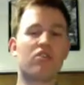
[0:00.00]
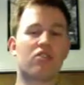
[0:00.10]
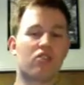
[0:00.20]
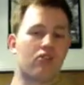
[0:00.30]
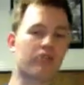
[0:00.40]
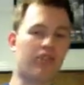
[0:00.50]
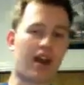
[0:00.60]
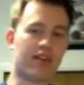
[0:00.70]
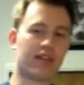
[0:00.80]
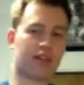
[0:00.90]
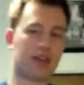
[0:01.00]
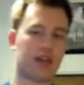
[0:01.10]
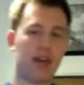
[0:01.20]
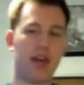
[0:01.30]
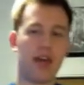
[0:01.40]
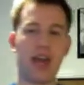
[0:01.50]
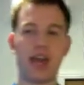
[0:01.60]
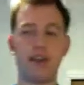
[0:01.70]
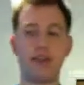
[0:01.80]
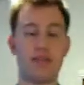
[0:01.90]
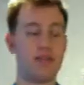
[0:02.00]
so fast, and